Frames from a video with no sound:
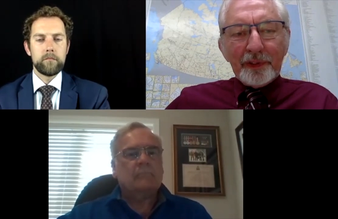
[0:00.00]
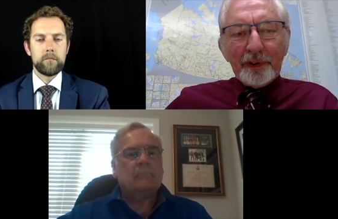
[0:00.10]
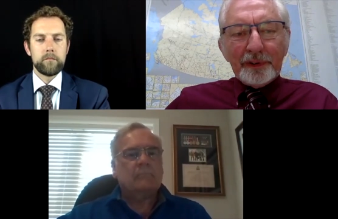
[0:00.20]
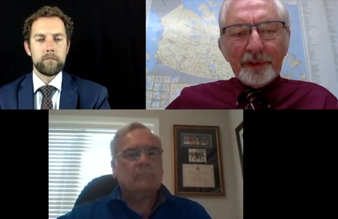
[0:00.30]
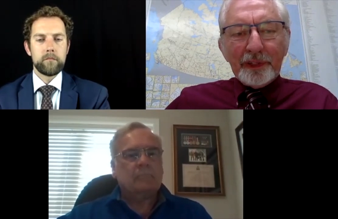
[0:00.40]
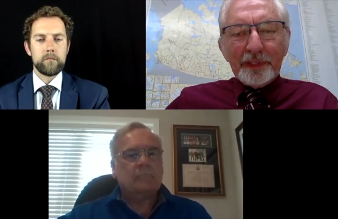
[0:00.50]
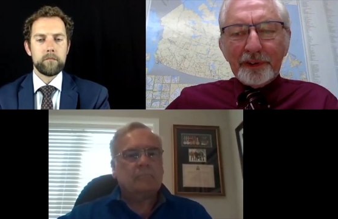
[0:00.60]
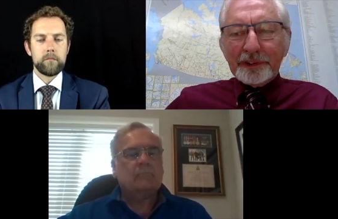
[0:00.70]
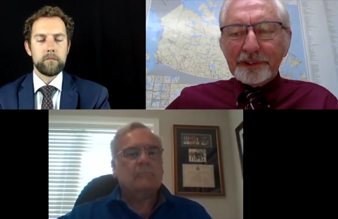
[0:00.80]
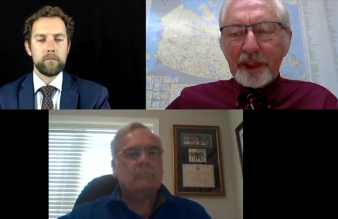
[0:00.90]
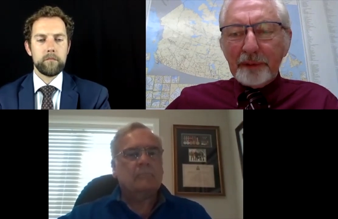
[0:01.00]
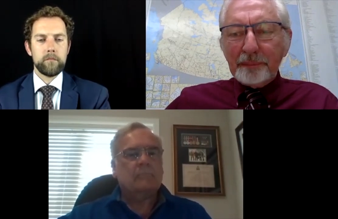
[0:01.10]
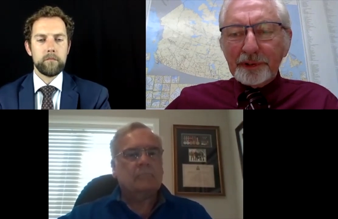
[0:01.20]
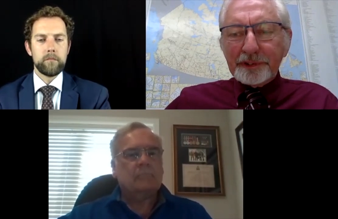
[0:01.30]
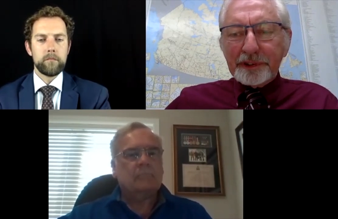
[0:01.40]
Speaker 1: there other
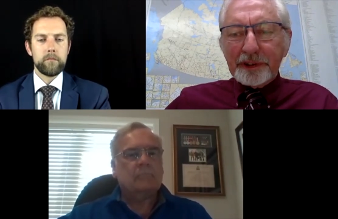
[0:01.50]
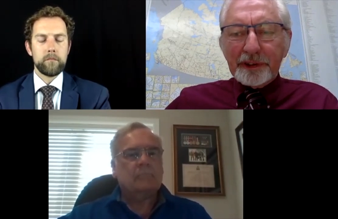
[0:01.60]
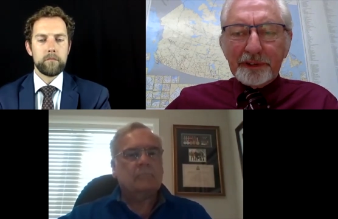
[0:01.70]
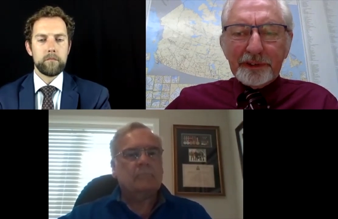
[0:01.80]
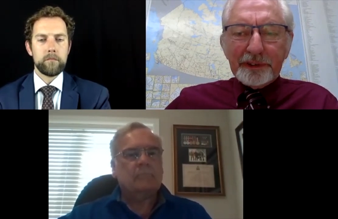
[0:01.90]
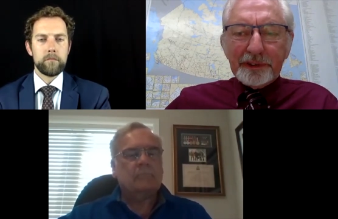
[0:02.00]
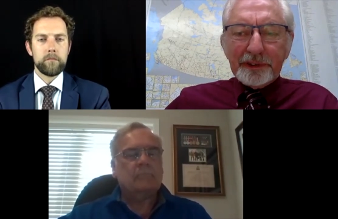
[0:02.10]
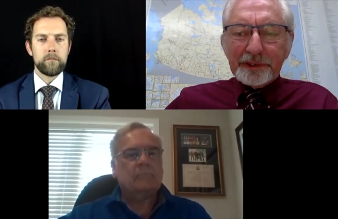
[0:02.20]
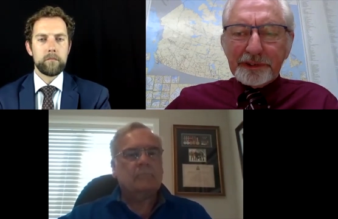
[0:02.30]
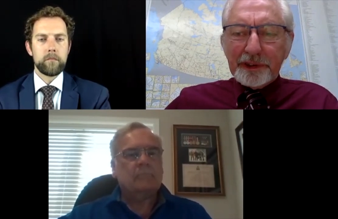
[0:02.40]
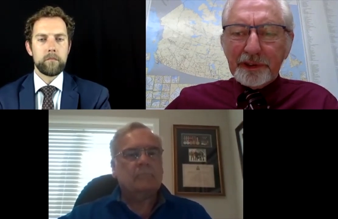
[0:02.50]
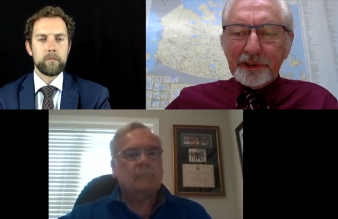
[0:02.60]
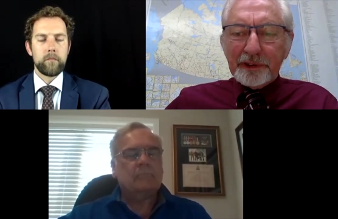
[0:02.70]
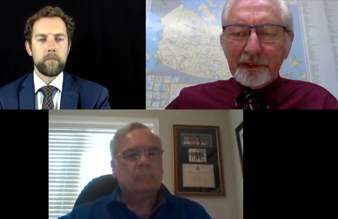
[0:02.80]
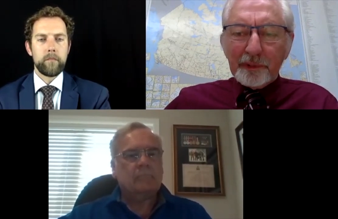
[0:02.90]
examples uh, you see
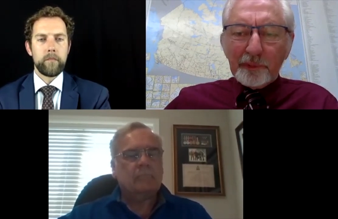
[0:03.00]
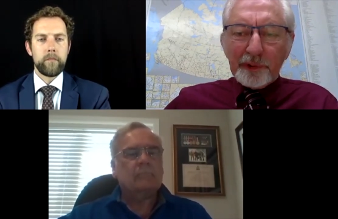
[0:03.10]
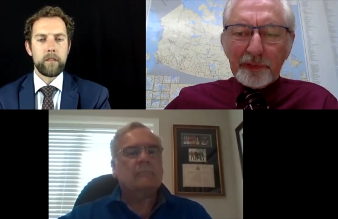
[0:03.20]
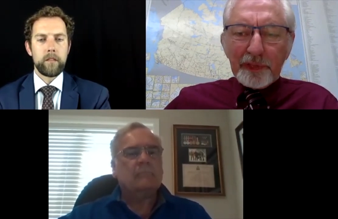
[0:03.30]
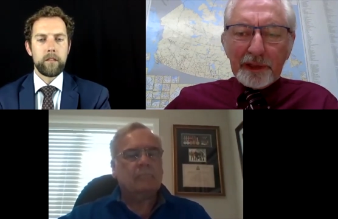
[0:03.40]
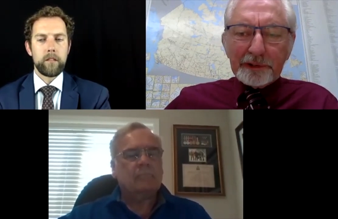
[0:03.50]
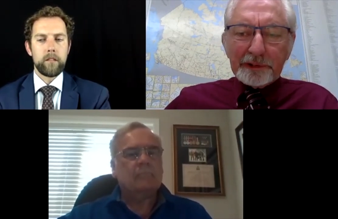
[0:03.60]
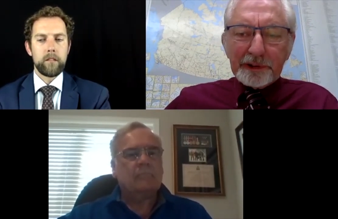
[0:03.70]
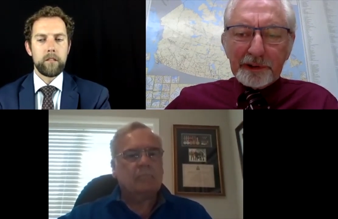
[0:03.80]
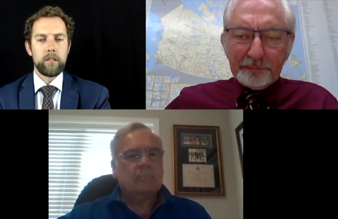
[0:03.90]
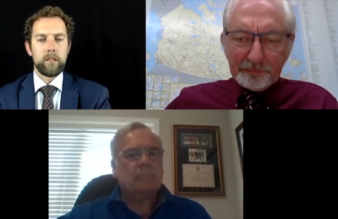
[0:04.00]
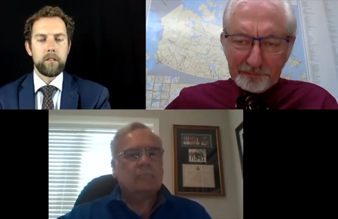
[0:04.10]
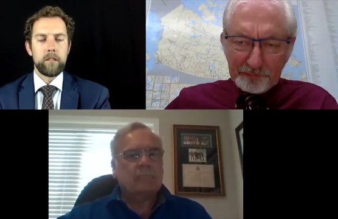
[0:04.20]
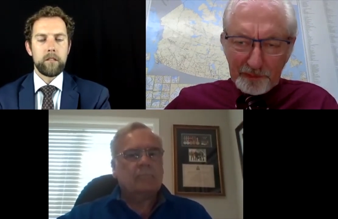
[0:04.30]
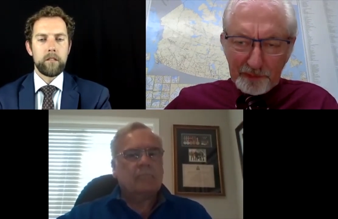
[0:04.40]
with that, uh,
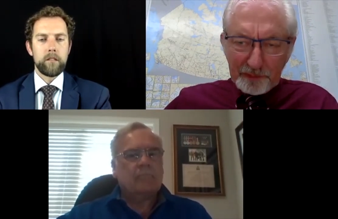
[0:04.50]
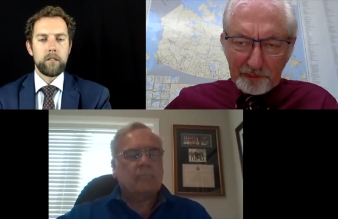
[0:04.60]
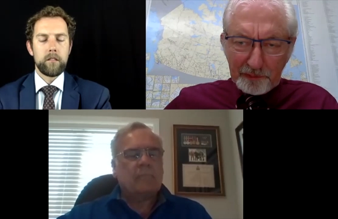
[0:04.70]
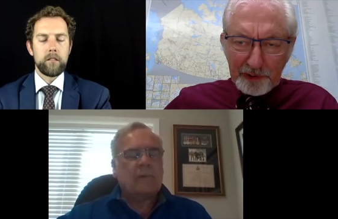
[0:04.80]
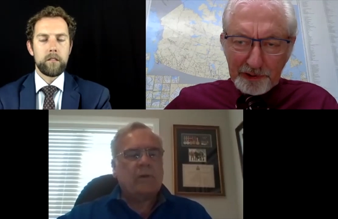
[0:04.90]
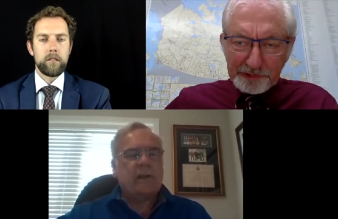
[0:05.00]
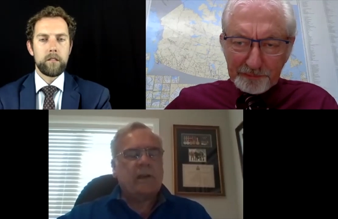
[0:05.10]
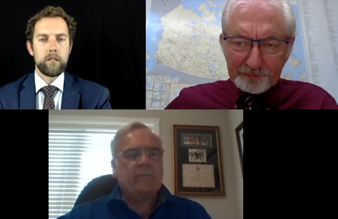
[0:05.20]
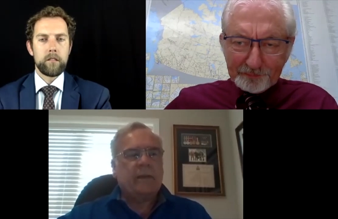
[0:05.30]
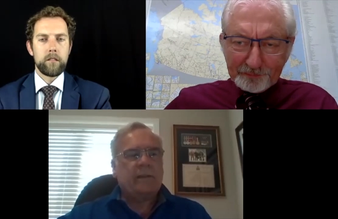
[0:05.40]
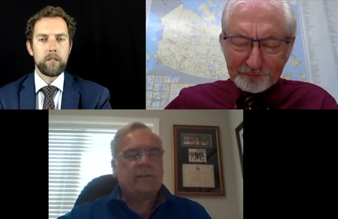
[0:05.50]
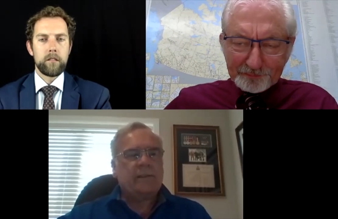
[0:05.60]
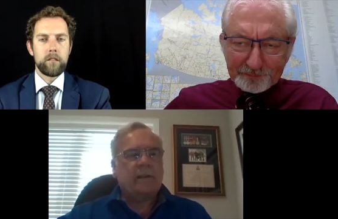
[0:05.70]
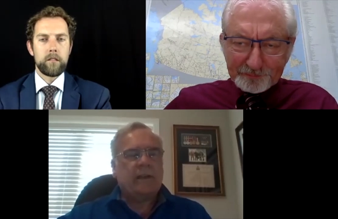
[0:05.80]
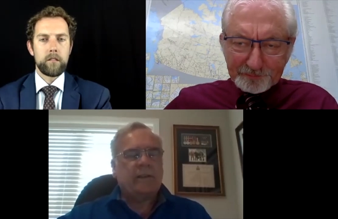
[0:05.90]
Russ? Oh, yeah.
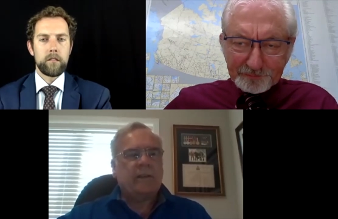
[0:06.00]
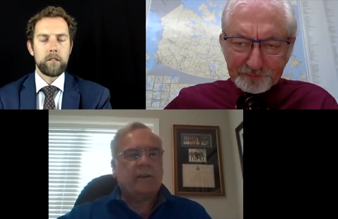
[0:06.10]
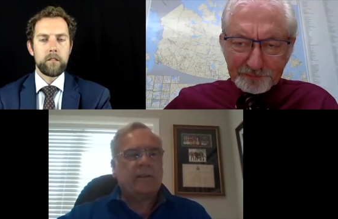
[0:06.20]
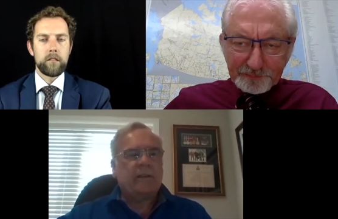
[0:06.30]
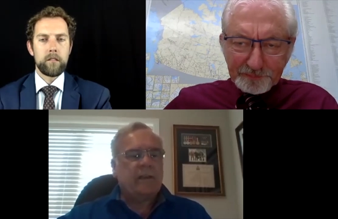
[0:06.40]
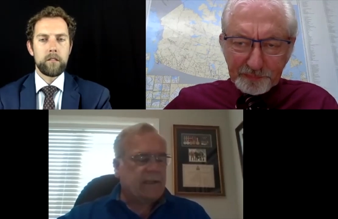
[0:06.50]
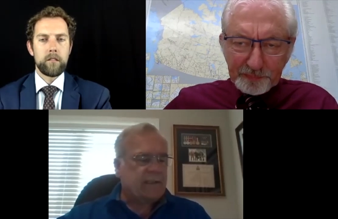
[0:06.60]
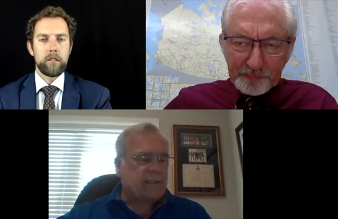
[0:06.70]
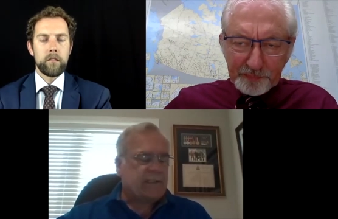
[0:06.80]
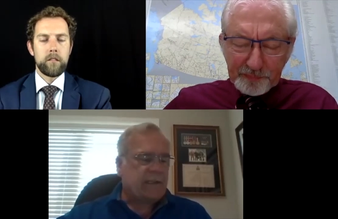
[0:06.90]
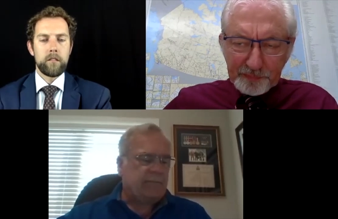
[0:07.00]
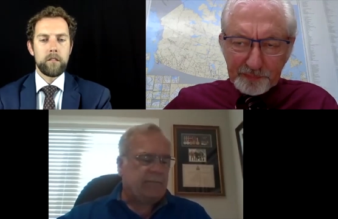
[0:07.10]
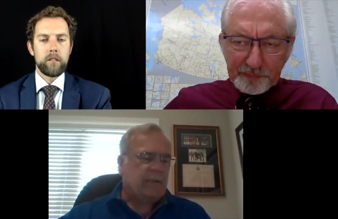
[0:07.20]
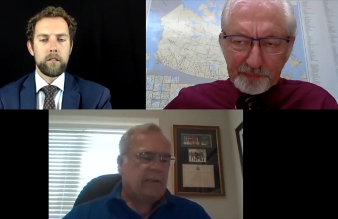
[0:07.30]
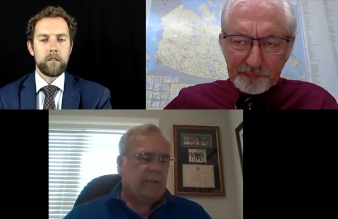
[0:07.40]
It's,
Speaker 2: I, I think that uh,
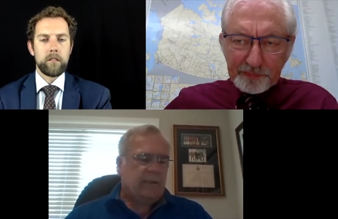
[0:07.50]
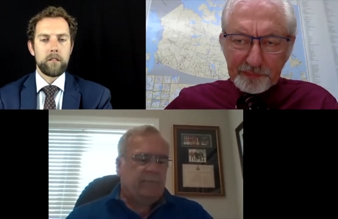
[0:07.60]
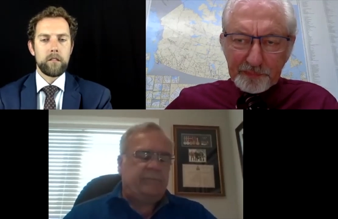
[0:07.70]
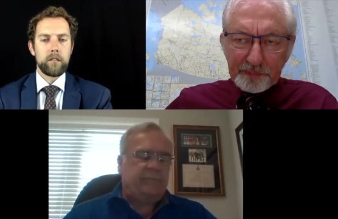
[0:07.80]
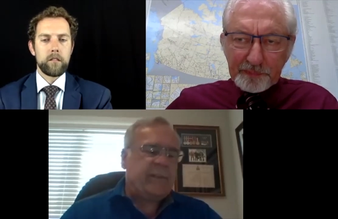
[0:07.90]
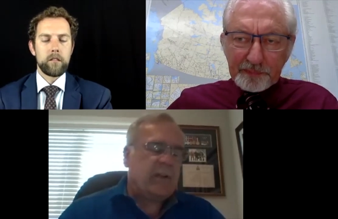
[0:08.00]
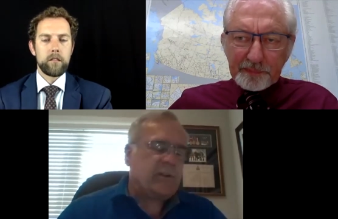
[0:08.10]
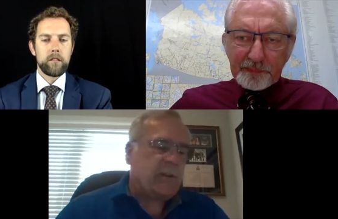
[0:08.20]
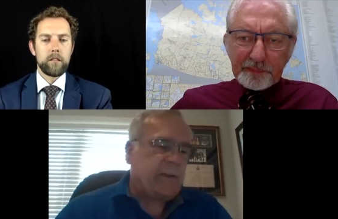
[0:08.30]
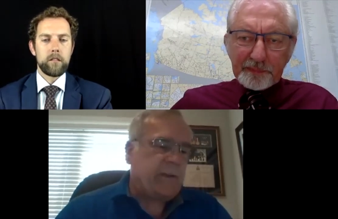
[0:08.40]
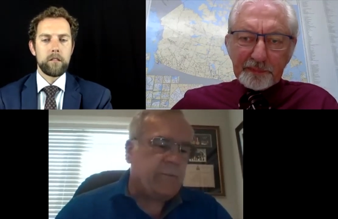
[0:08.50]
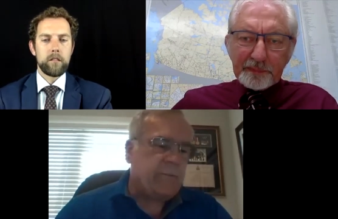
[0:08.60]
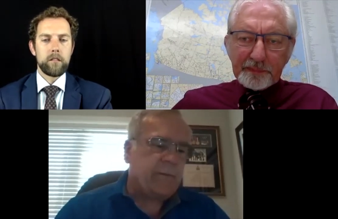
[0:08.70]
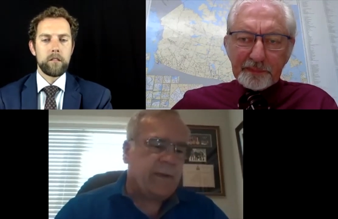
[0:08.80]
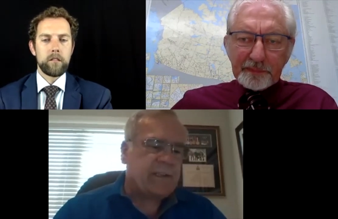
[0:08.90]
the L G B T
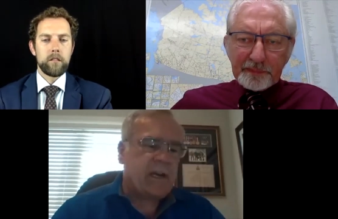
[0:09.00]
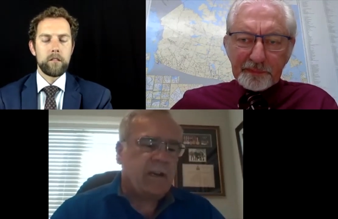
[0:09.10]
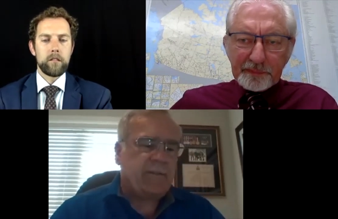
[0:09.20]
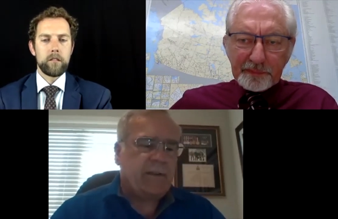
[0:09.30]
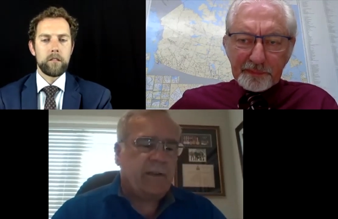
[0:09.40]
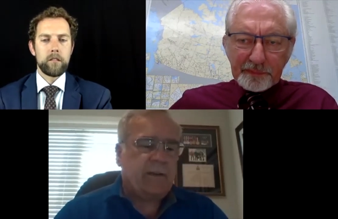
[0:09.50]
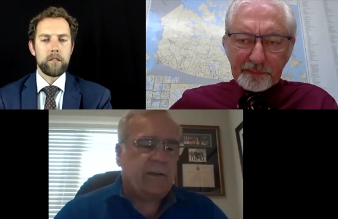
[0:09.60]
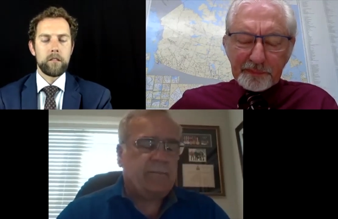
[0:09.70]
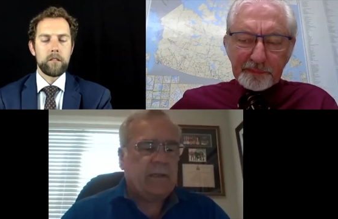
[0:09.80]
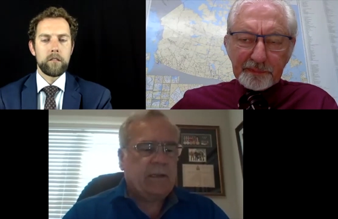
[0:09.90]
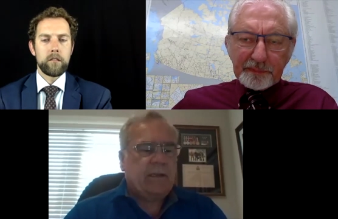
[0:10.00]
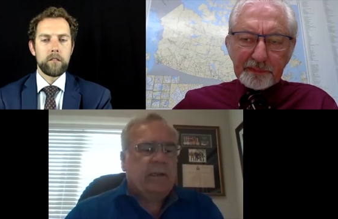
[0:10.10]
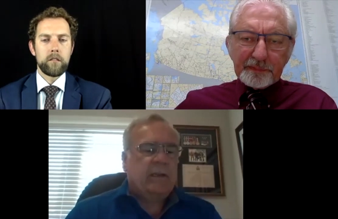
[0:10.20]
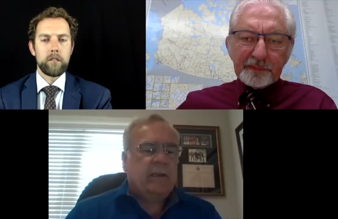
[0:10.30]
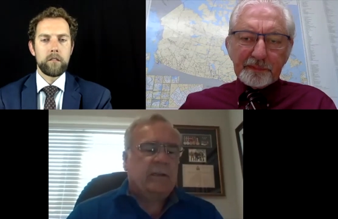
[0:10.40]
movement is kind of the... Uh,
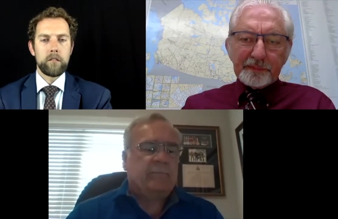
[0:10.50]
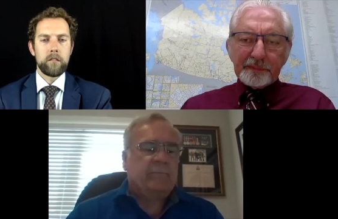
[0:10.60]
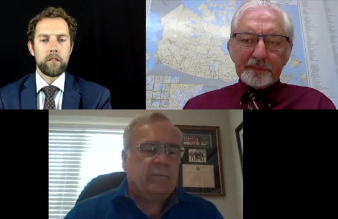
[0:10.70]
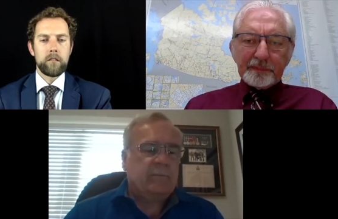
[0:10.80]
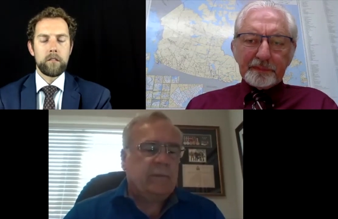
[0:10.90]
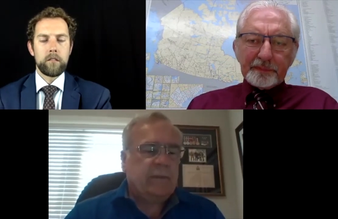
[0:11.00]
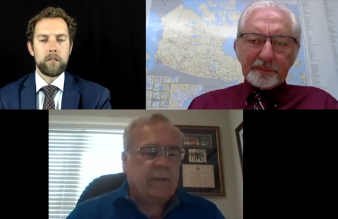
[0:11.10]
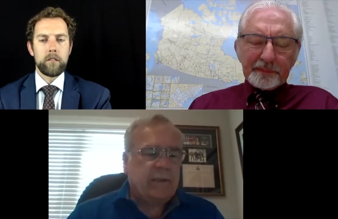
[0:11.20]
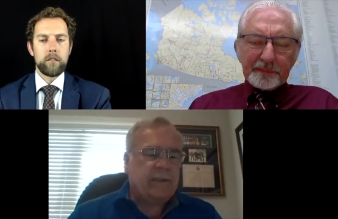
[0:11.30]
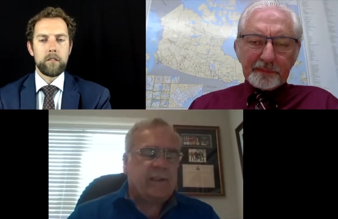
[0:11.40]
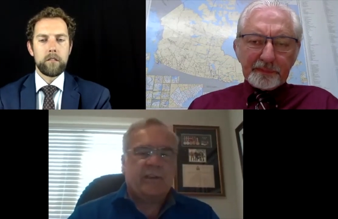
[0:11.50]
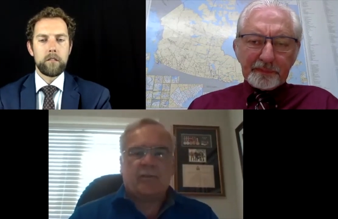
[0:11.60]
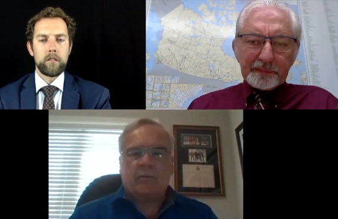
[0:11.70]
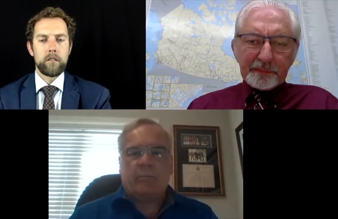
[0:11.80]
uh, is the initial